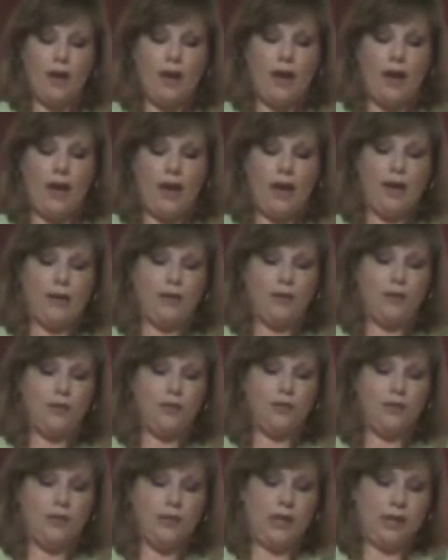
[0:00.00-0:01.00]
And as
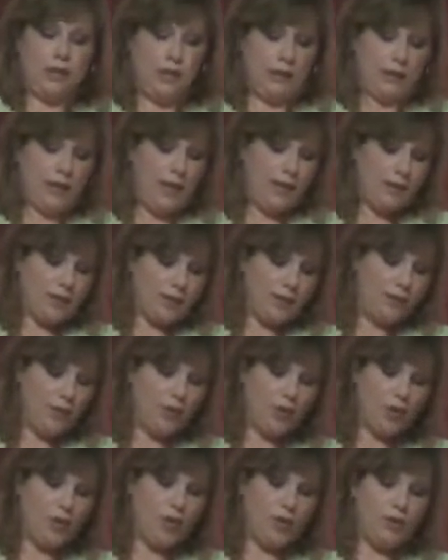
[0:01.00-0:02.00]
soon as I get that done,
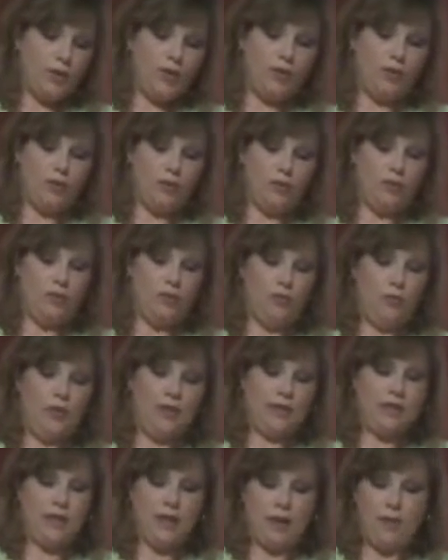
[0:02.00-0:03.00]
we're going to
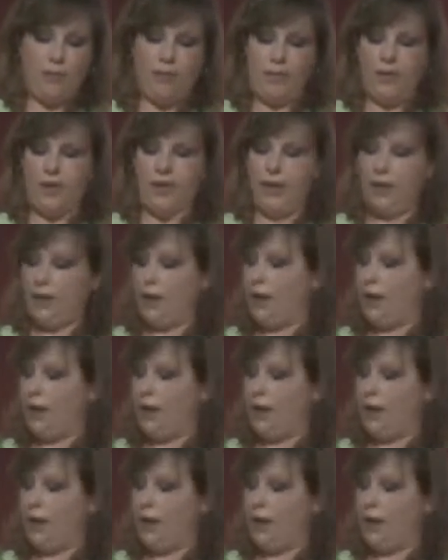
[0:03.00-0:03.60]
mix up the